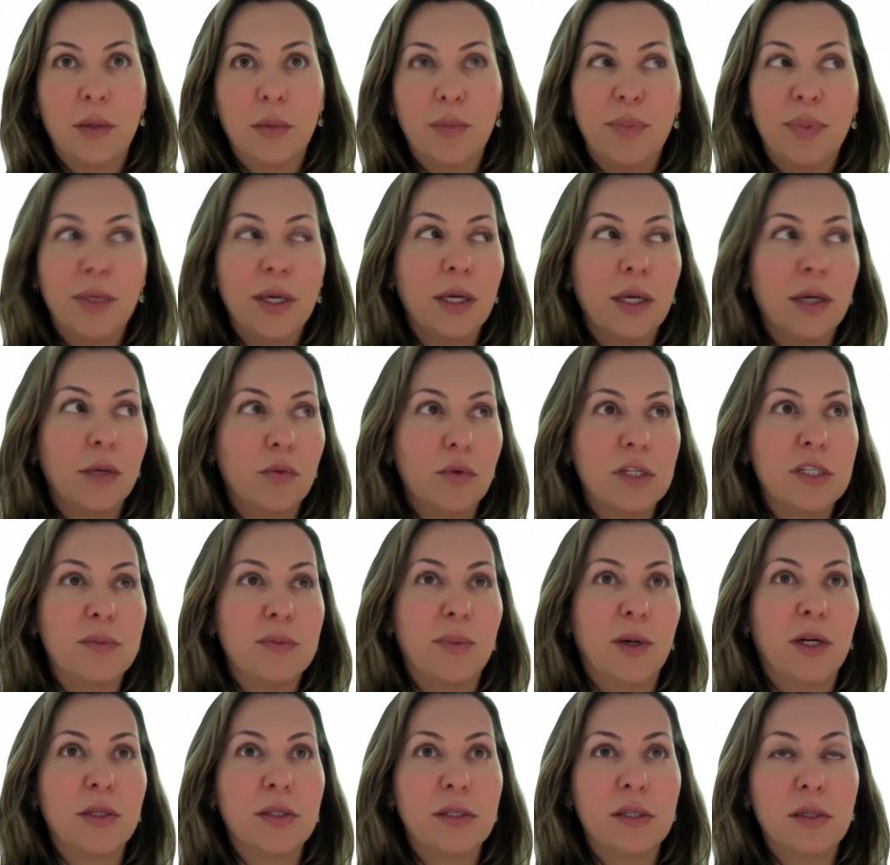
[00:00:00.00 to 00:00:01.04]
being
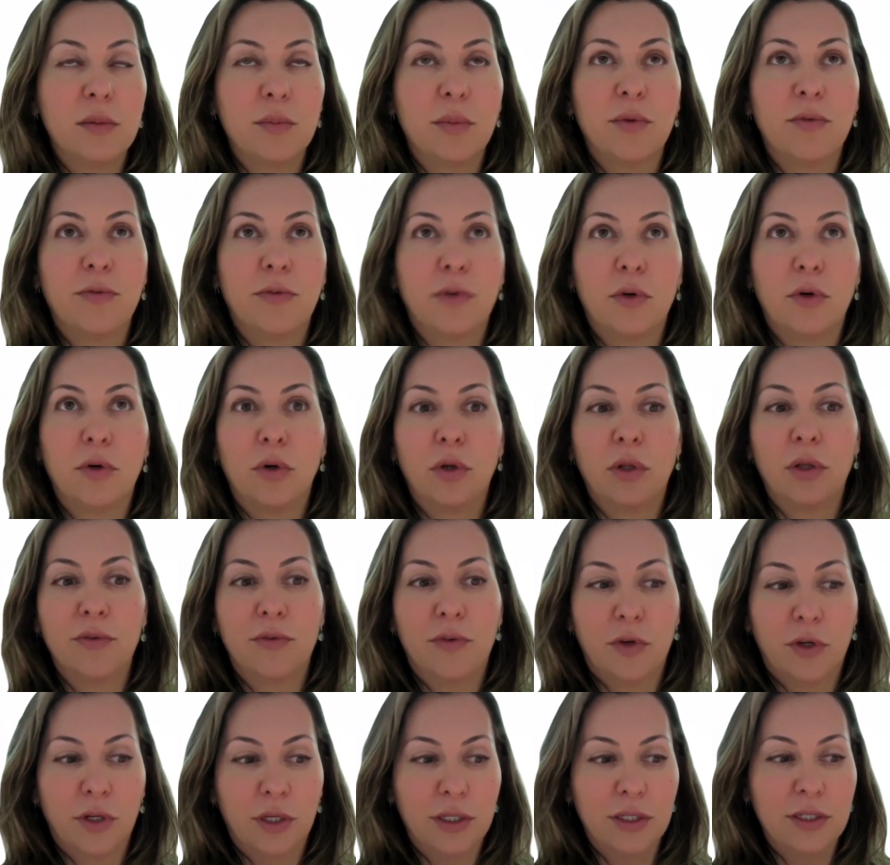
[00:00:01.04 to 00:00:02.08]
responsible for all of
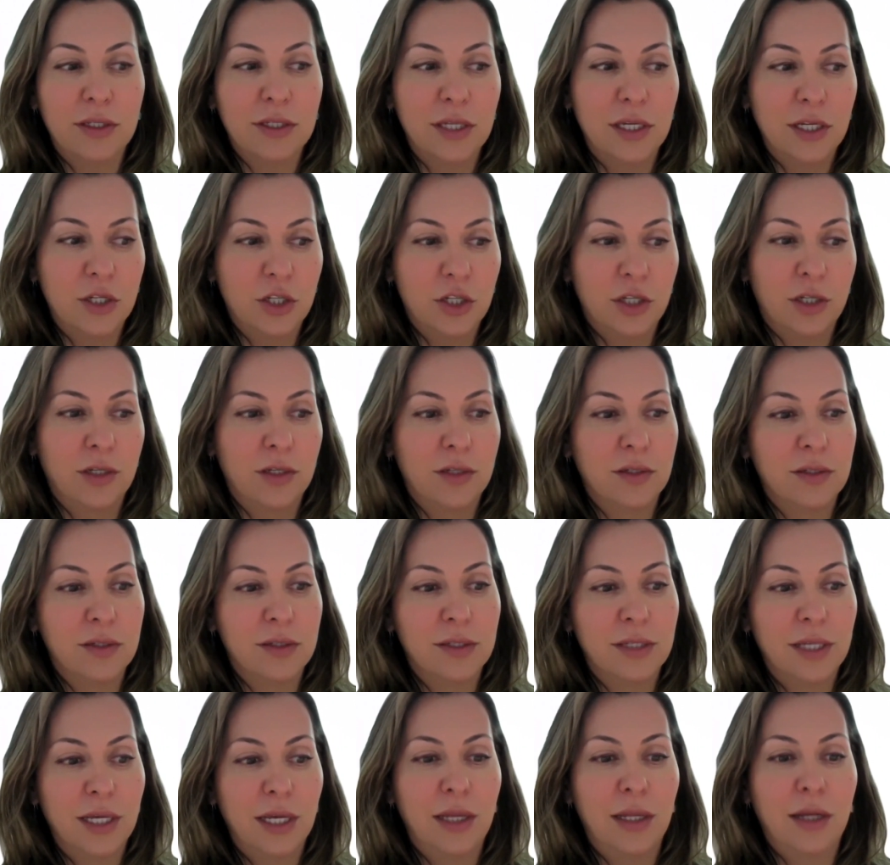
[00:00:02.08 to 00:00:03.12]
organizations'
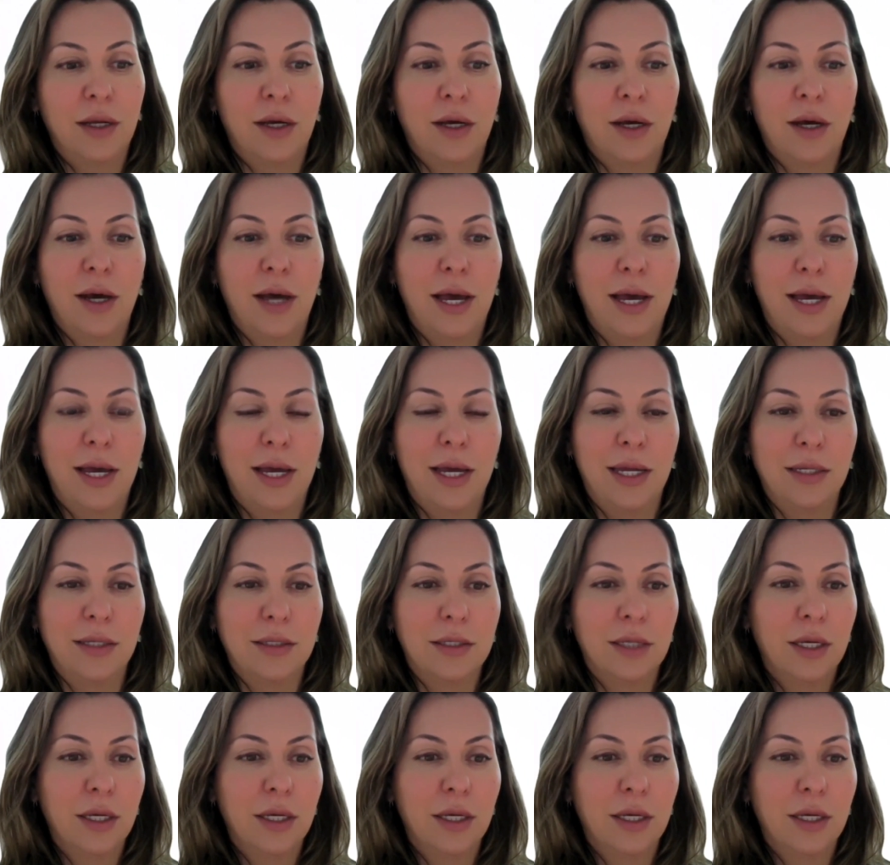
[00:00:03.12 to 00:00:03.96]
data and